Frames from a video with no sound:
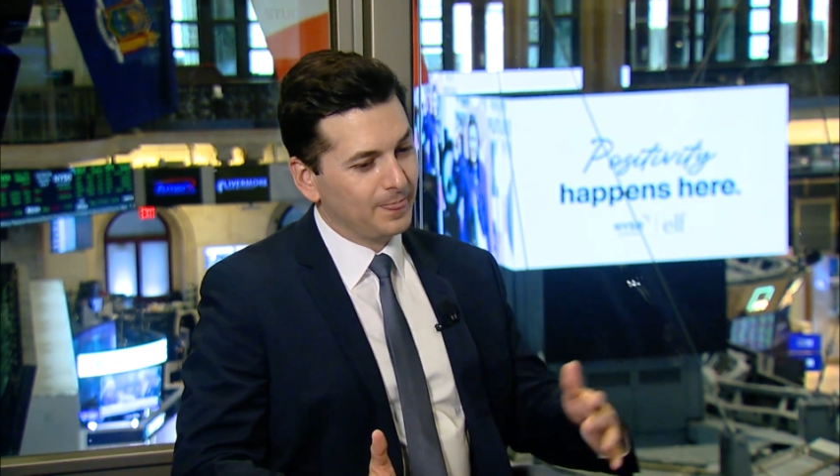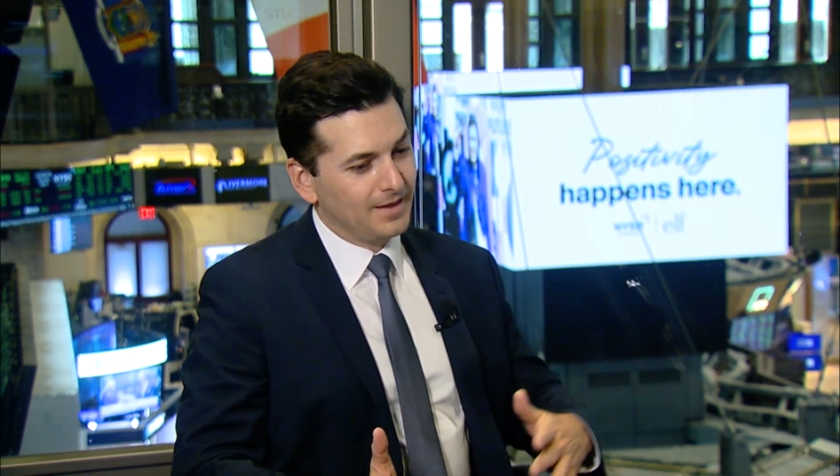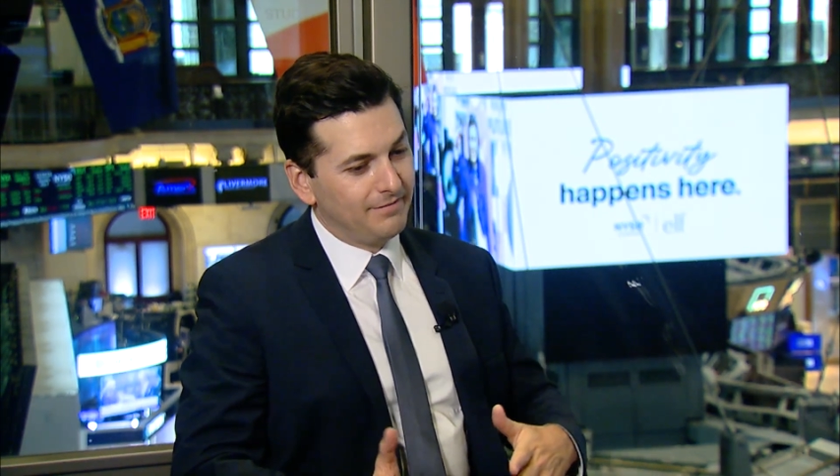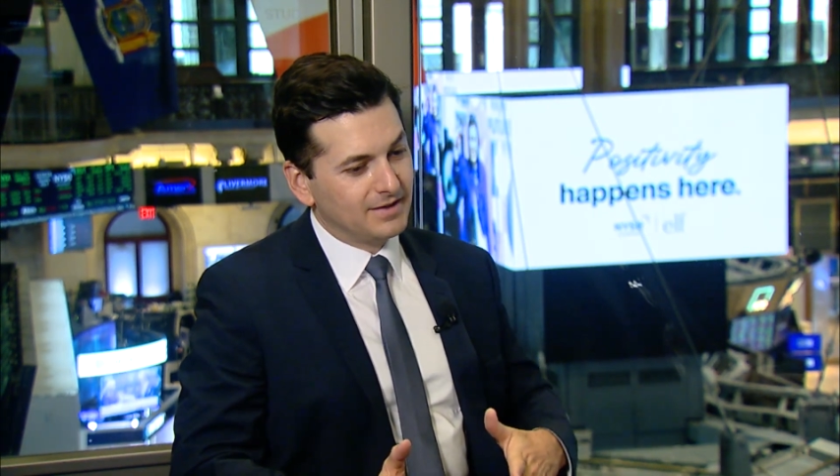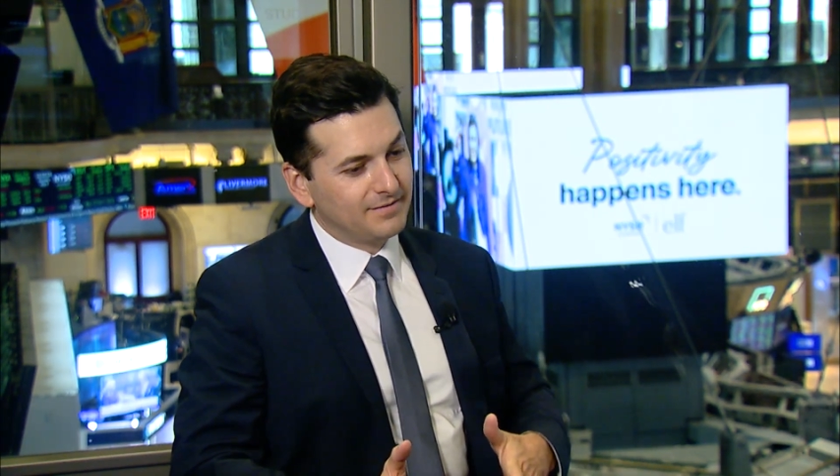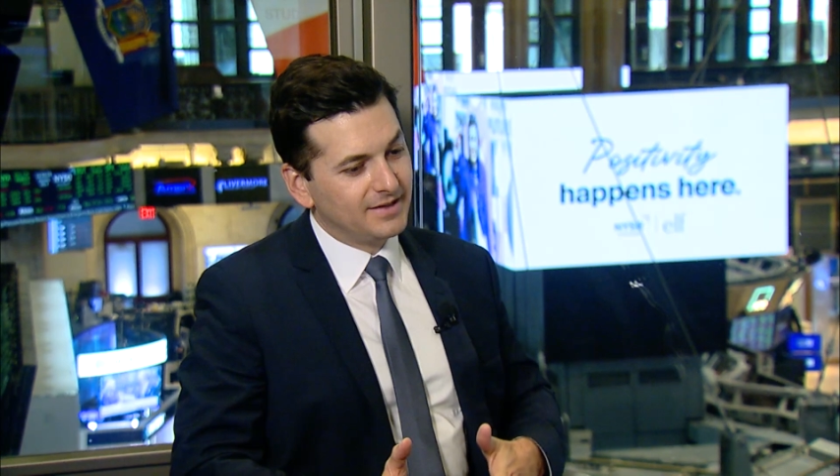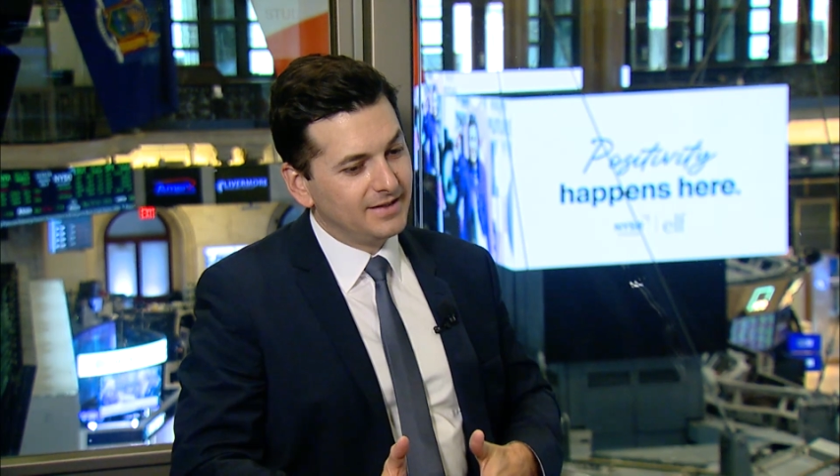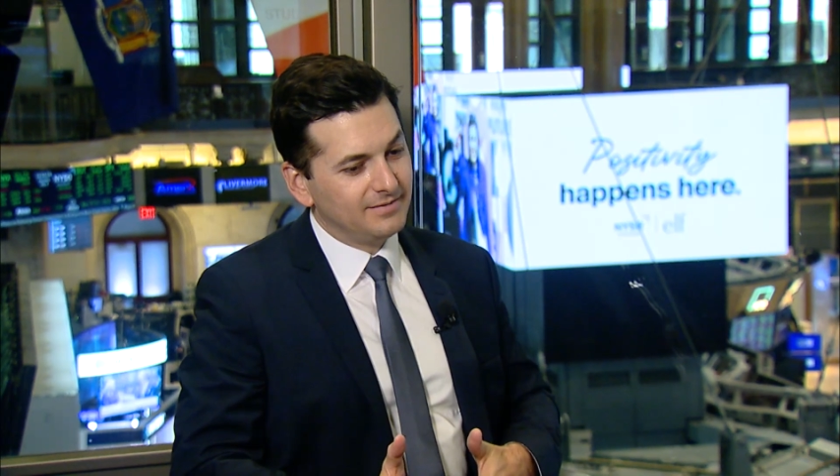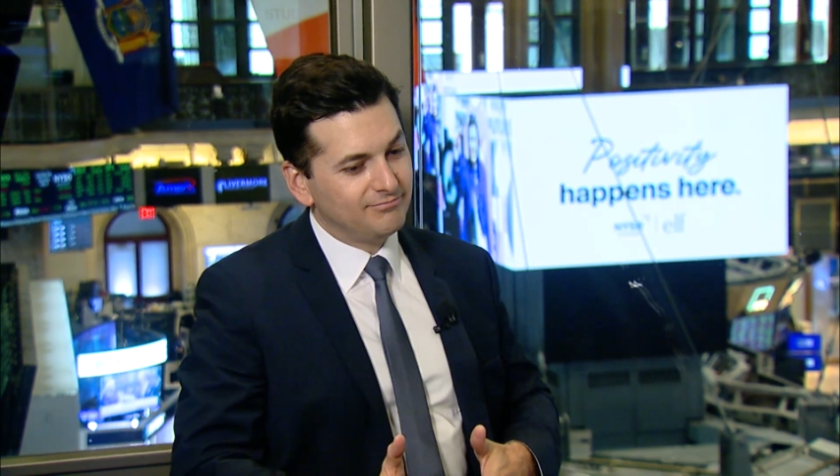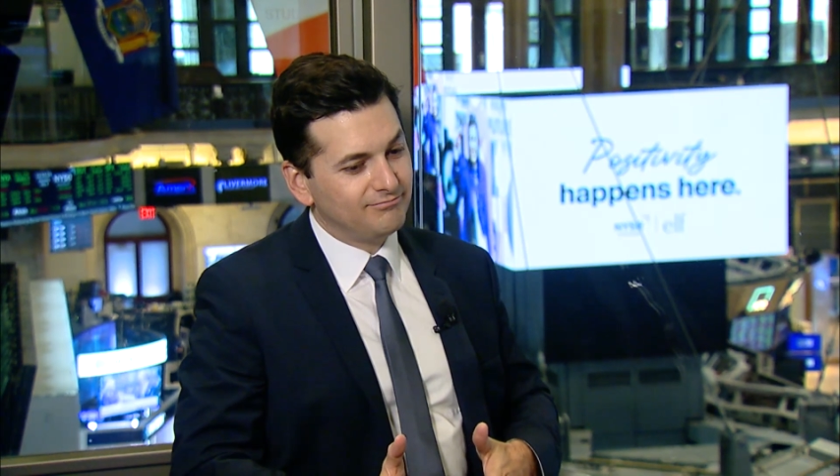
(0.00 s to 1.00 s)

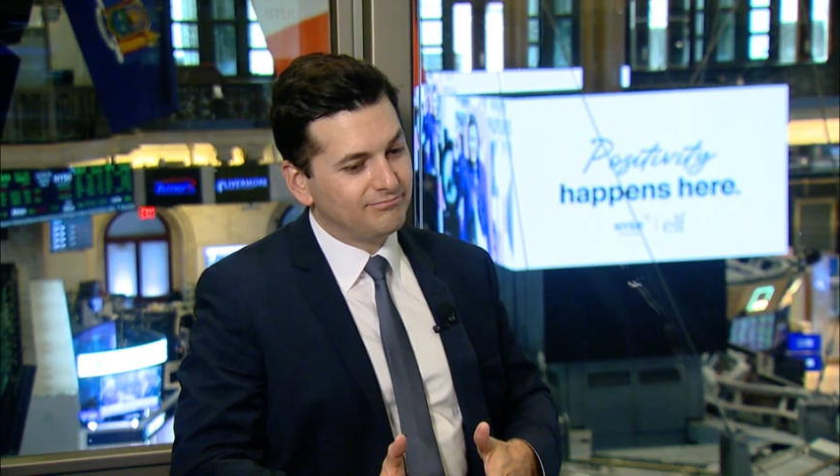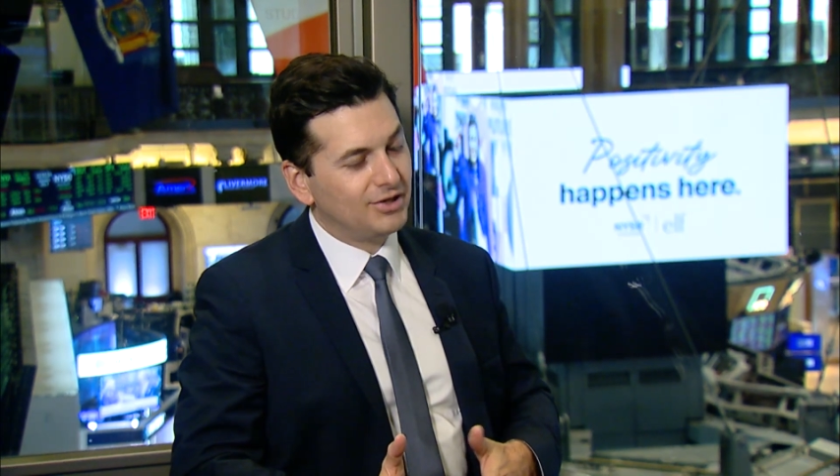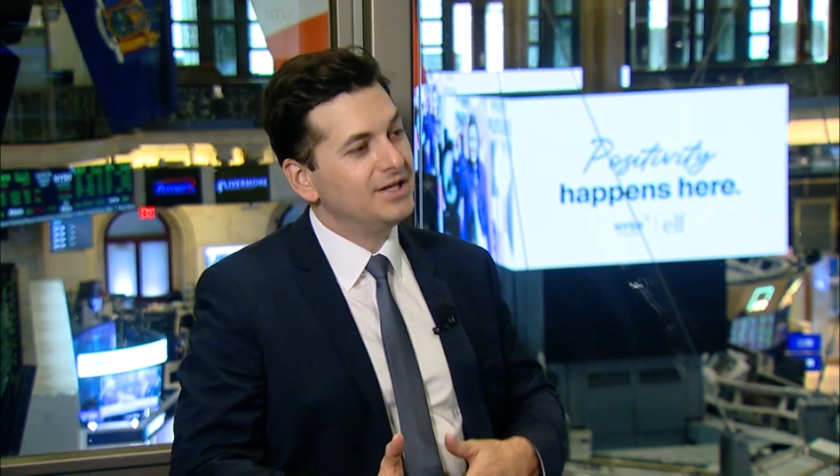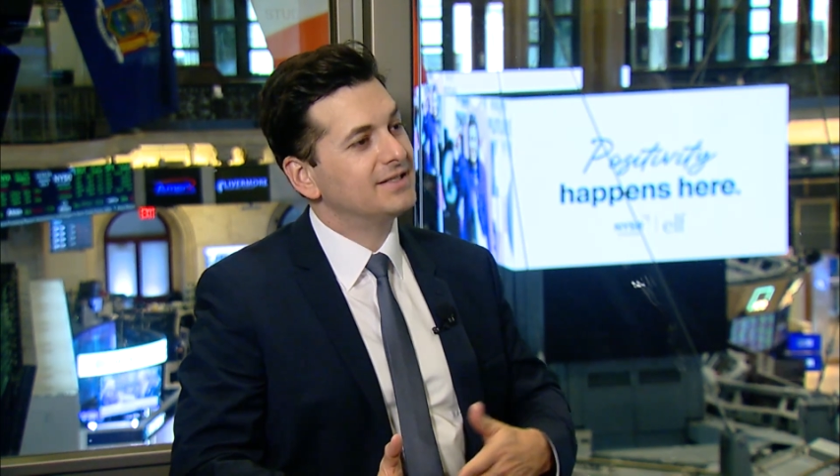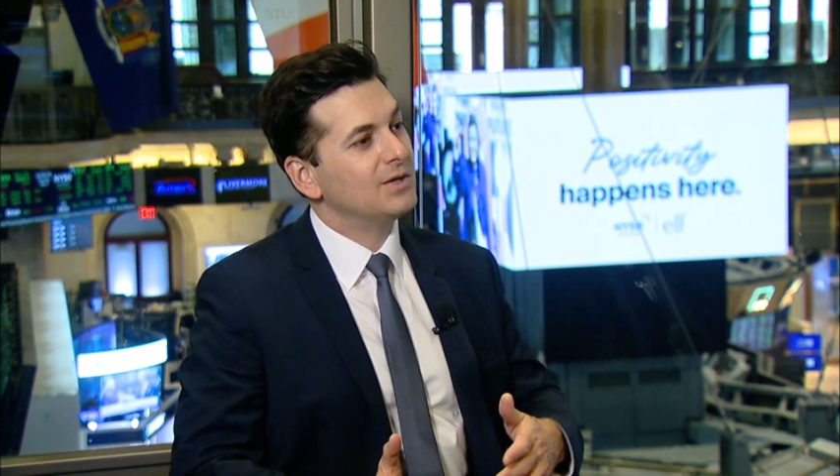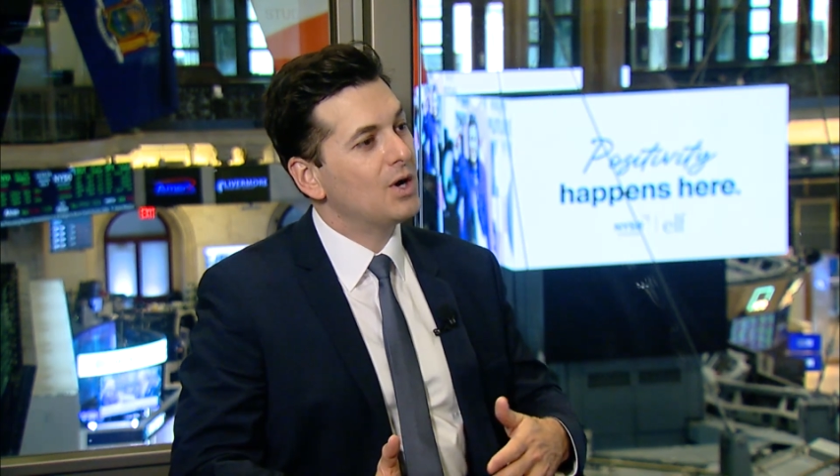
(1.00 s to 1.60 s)
effectively predicting